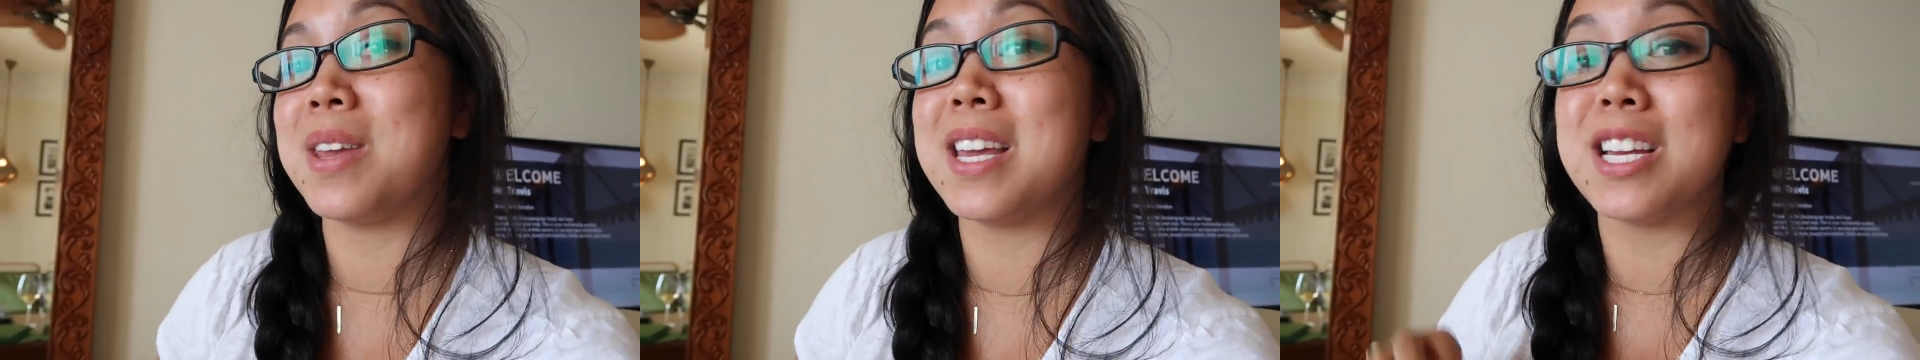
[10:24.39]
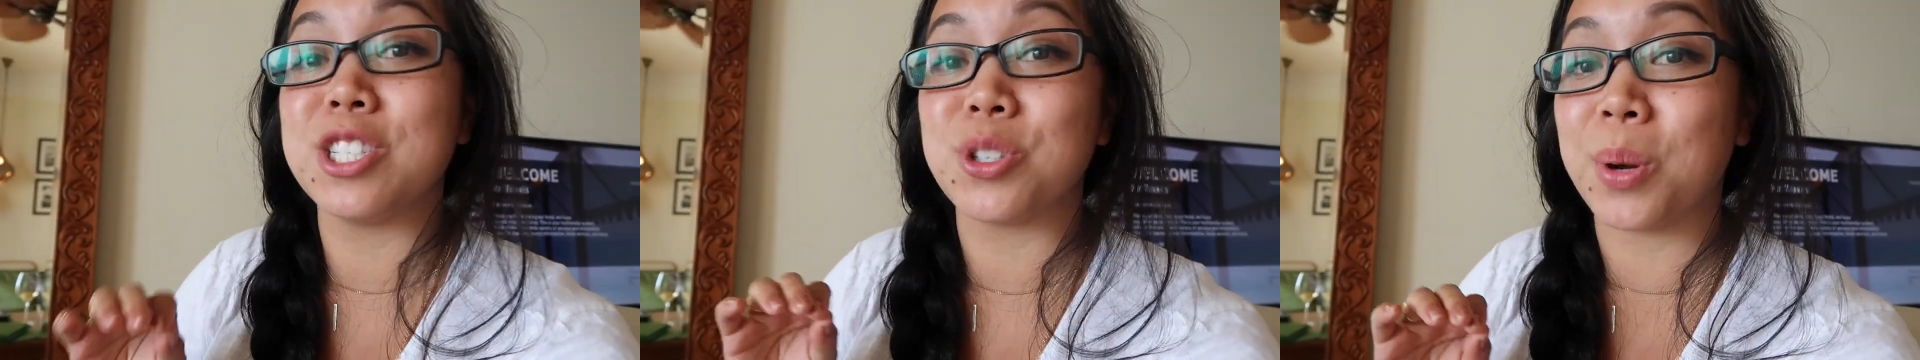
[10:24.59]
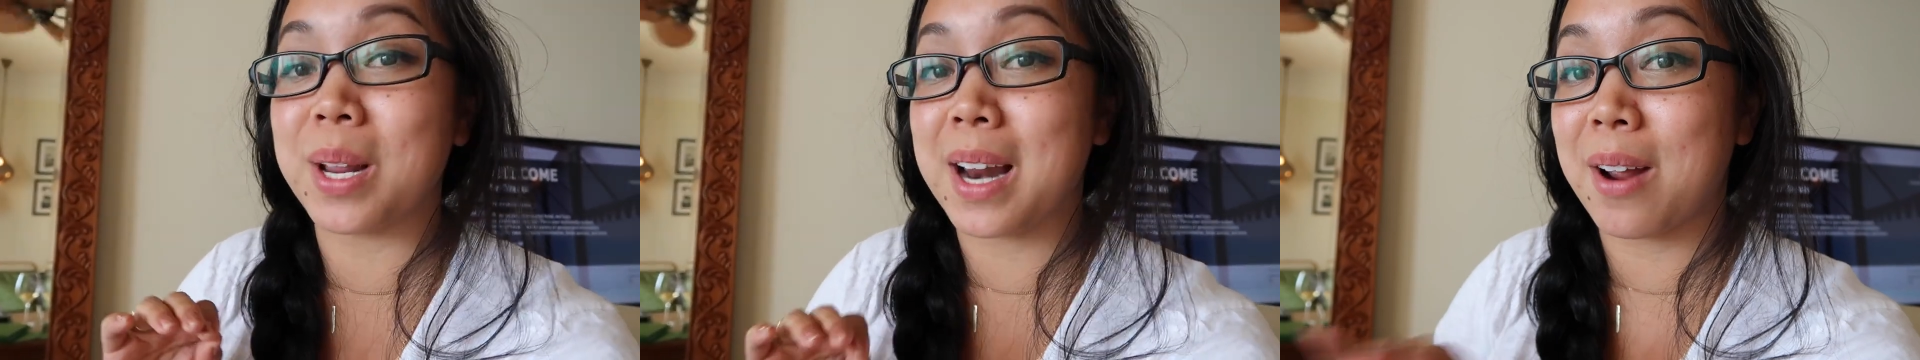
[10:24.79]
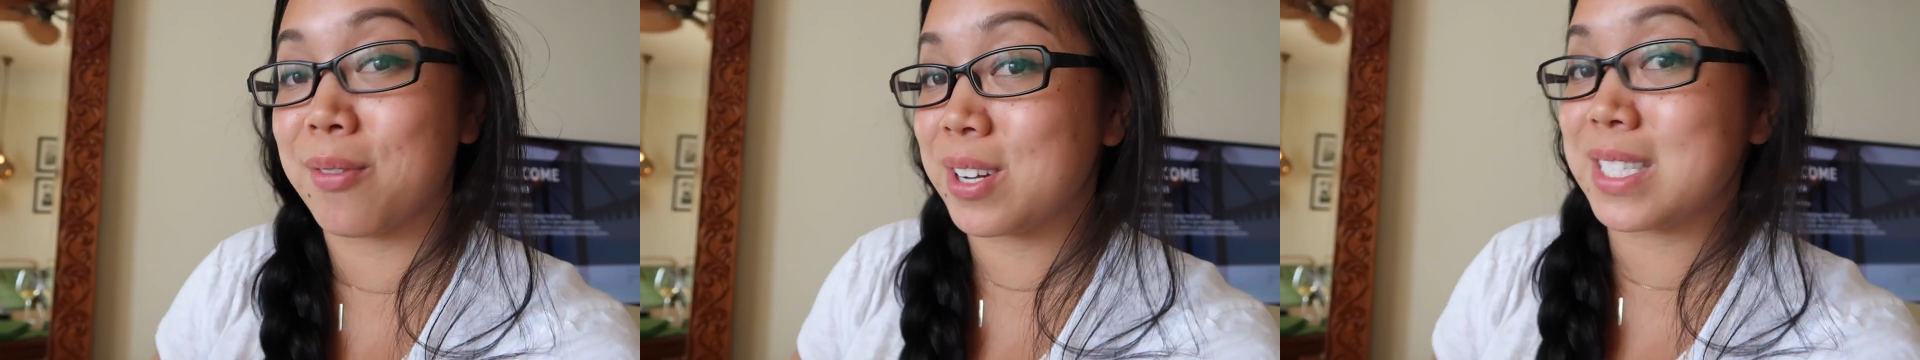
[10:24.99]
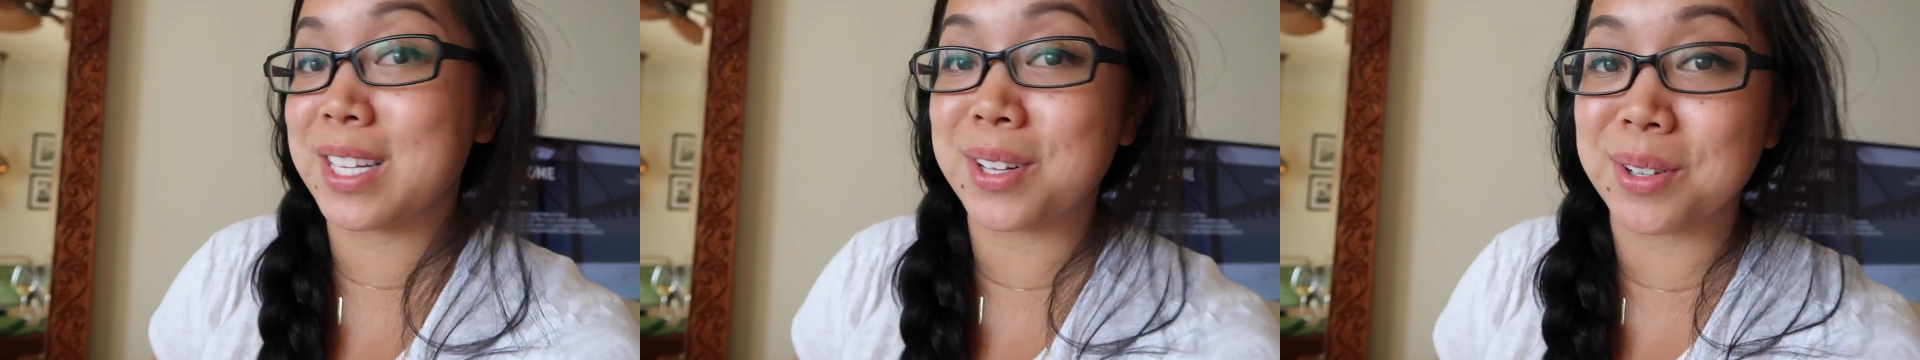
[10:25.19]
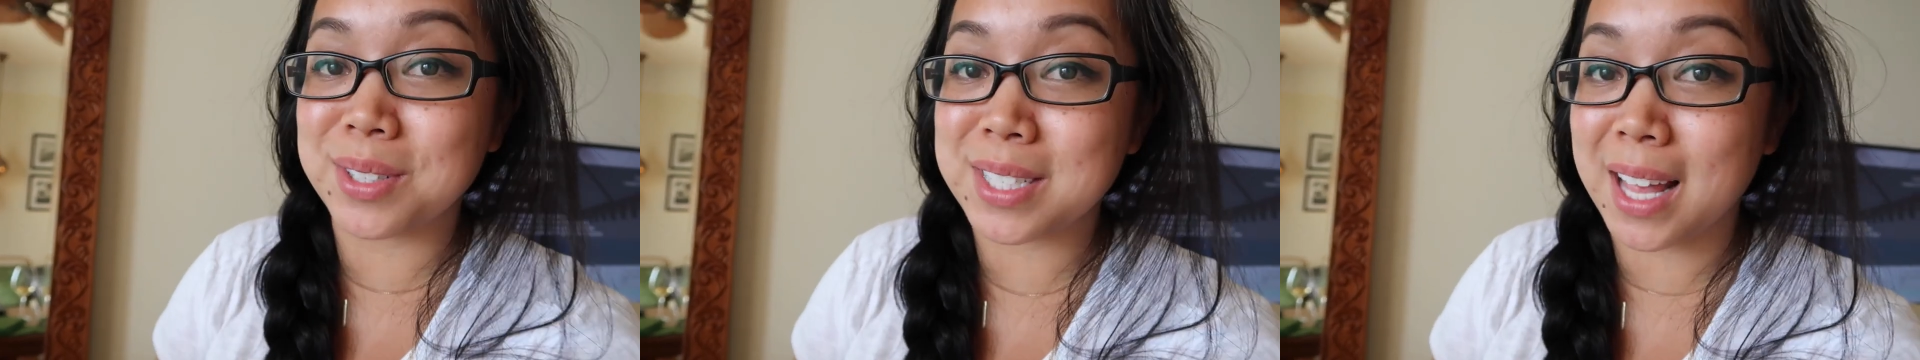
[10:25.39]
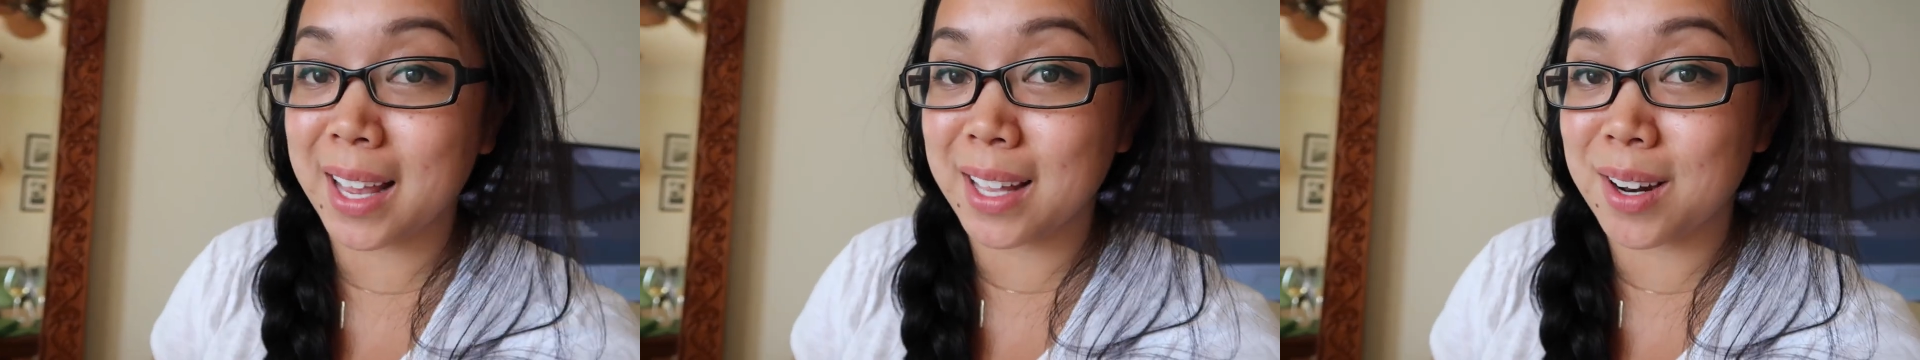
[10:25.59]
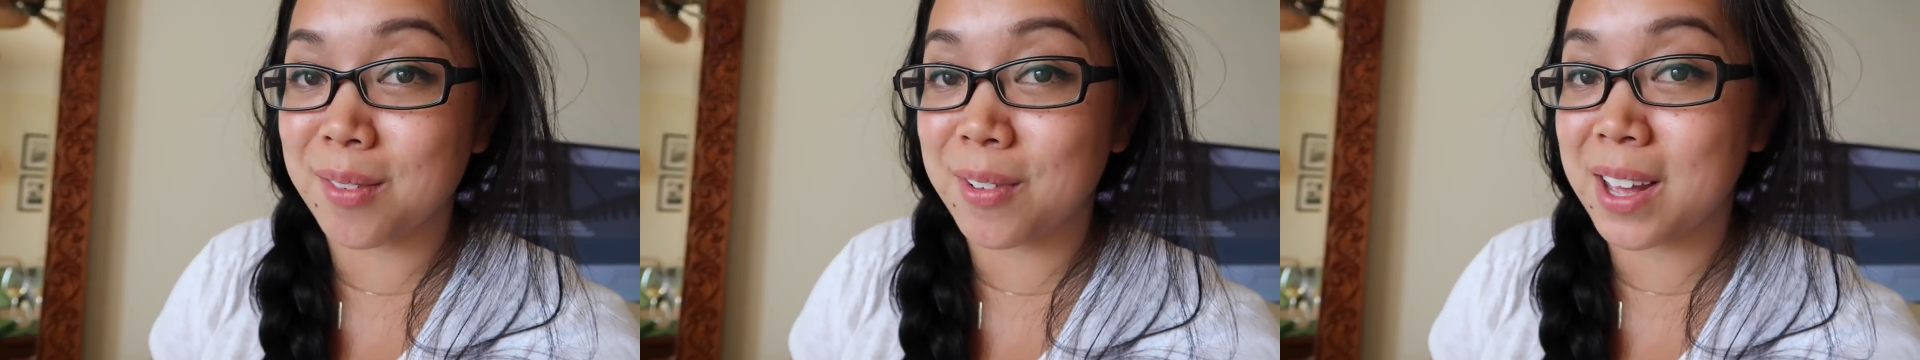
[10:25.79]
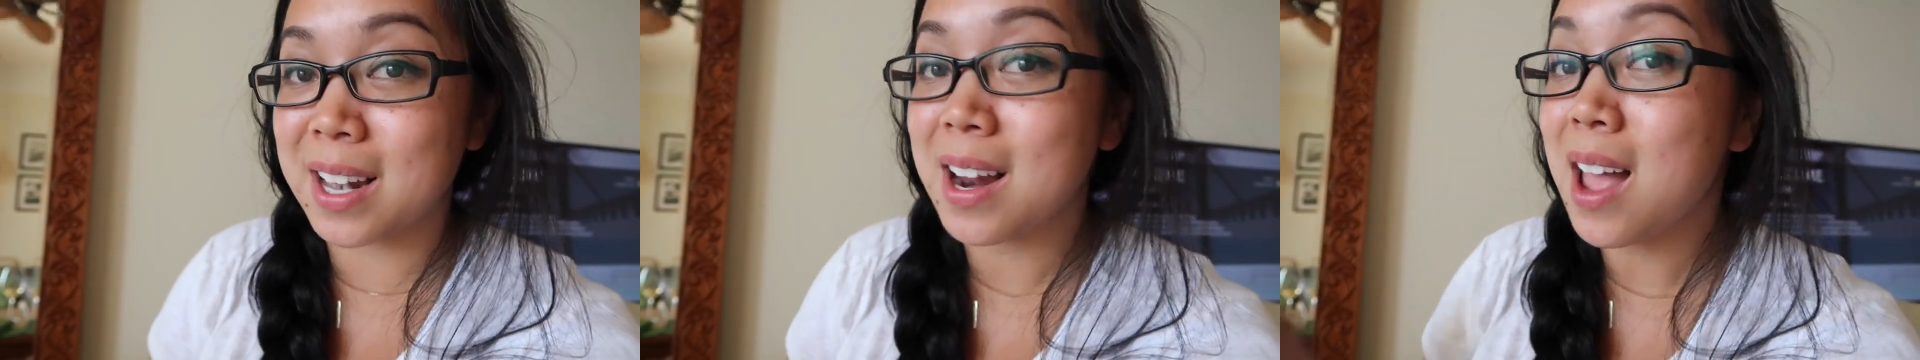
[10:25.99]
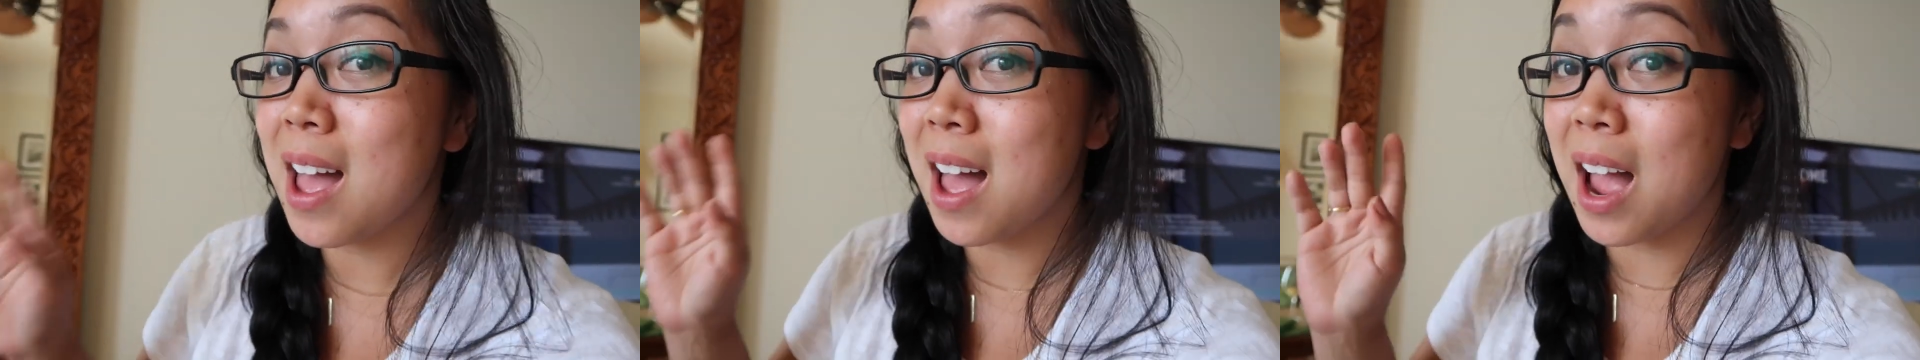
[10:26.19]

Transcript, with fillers: We enjoyed every single second of it.